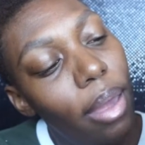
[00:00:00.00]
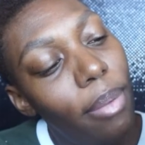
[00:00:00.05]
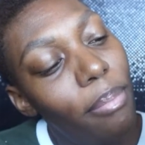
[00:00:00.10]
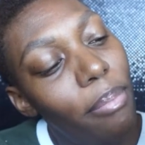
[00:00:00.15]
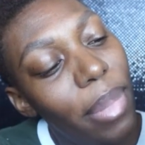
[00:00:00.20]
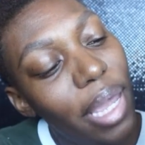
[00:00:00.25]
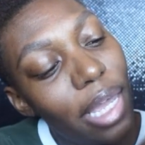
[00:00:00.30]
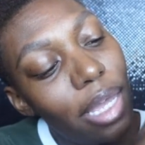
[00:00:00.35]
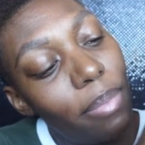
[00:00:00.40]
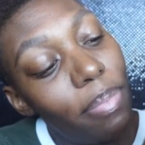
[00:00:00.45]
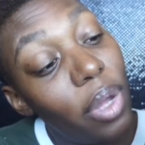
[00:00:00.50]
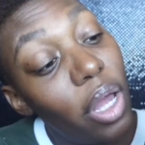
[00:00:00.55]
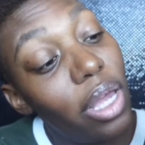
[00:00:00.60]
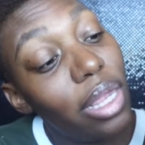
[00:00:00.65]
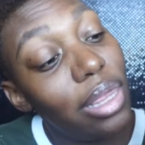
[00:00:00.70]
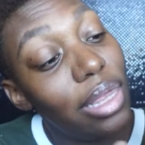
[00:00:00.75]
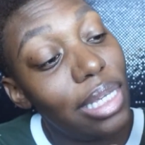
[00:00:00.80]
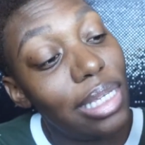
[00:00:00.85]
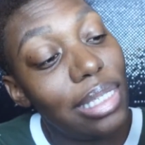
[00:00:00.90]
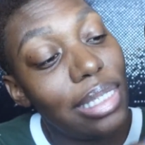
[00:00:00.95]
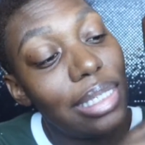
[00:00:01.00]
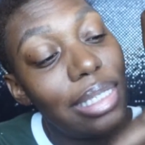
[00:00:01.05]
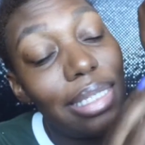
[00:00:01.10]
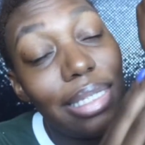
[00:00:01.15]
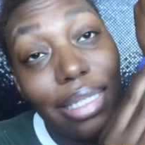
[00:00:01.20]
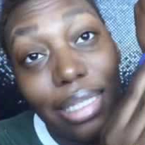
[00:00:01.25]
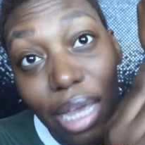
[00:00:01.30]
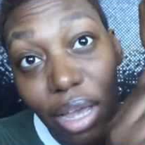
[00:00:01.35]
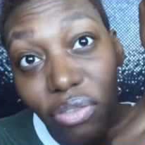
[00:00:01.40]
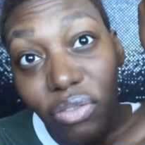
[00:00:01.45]
makeup on, this is
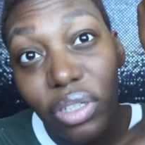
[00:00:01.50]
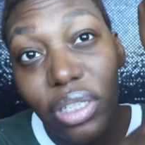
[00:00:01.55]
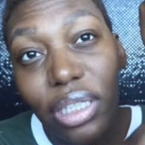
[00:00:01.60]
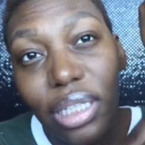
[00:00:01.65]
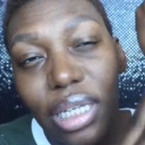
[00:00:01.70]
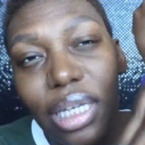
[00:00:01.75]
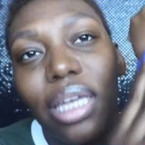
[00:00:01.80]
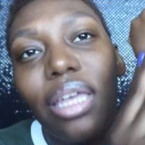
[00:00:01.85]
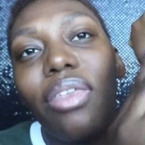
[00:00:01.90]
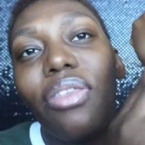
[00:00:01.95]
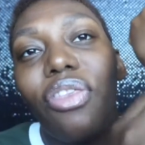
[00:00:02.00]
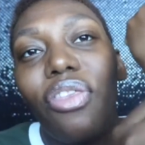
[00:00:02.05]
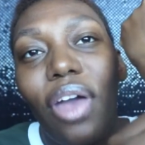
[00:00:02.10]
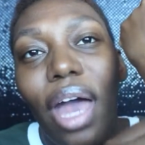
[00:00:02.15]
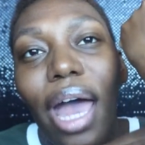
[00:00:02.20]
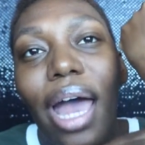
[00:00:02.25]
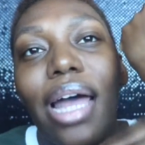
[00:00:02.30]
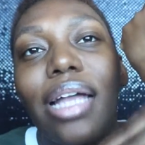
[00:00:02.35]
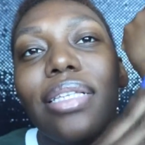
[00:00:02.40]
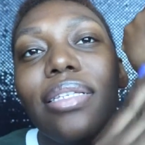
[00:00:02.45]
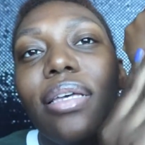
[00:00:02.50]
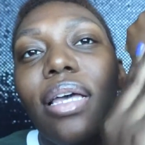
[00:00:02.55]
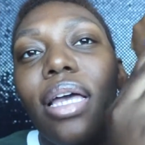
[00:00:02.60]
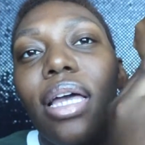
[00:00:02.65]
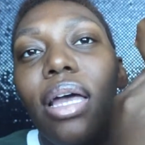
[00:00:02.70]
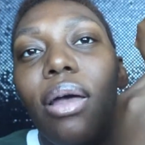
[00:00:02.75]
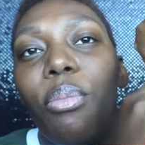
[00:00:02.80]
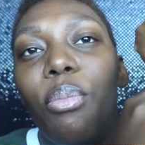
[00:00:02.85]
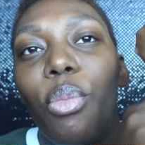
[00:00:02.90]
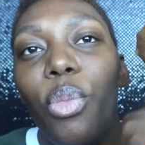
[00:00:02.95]
definitely that
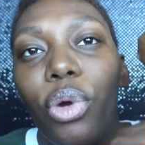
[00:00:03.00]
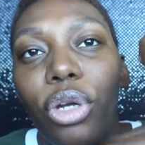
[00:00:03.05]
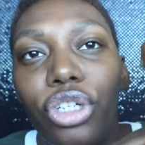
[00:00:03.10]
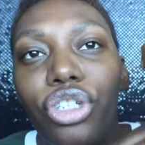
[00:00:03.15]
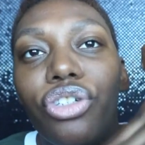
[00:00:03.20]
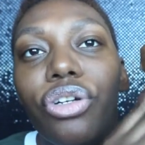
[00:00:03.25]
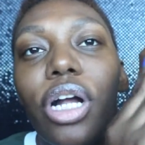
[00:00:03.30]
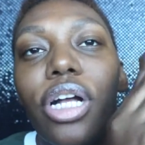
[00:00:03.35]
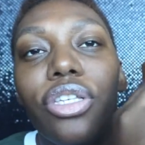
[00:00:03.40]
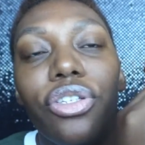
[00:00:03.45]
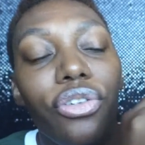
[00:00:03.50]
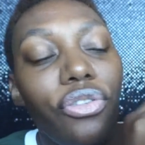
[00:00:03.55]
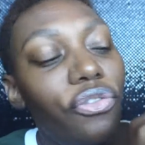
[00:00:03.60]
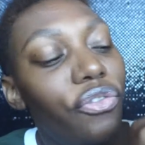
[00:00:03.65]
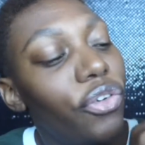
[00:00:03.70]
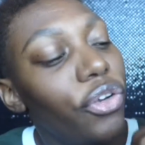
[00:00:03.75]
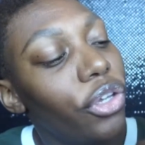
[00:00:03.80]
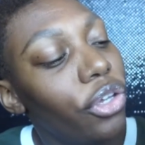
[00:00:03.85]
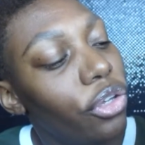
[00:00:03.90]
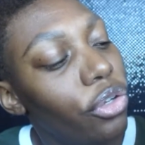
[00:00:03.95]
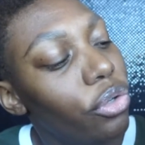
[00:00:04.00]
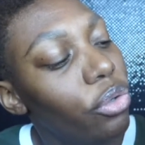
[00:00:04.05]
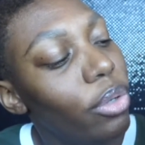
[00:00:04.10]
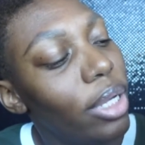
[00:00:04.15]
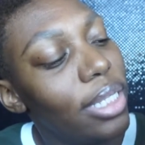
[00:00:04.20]
moisturizer for you.